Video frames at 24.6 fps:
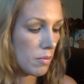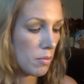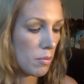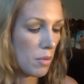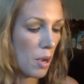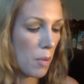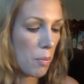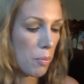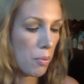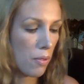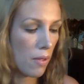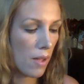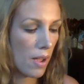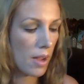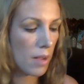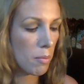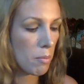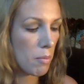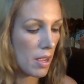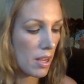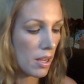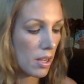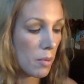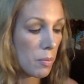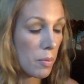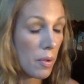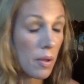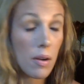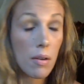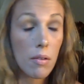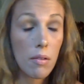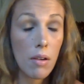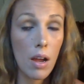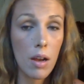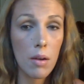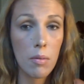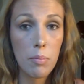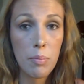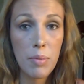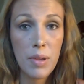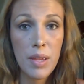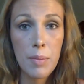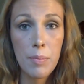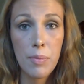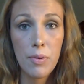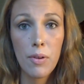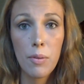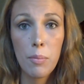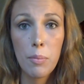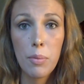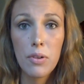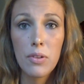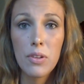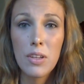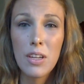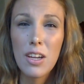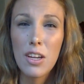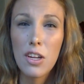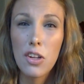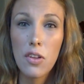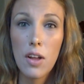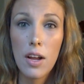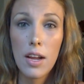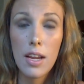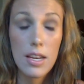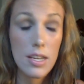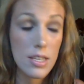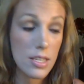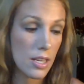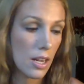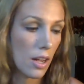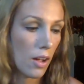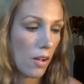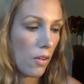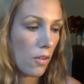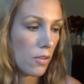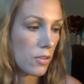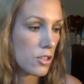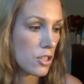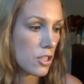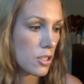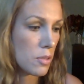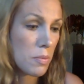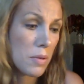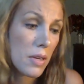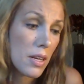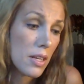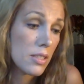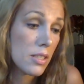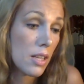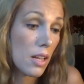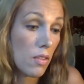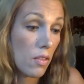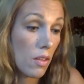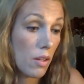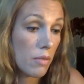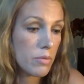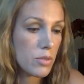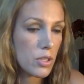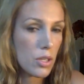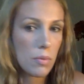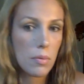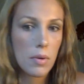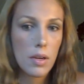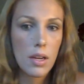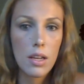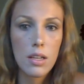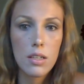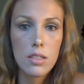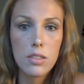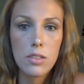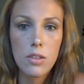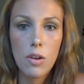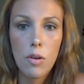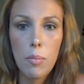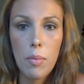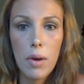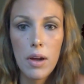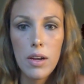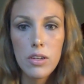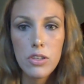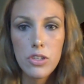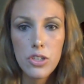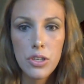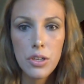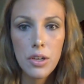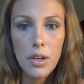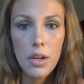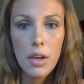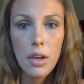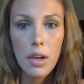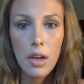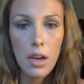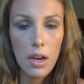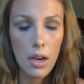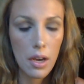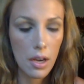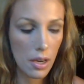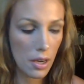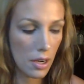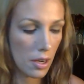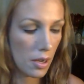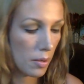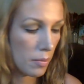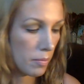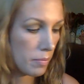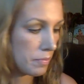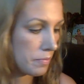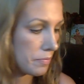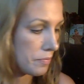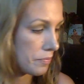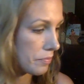applying makeup on people and building a clientele just because I love doing it so much. Then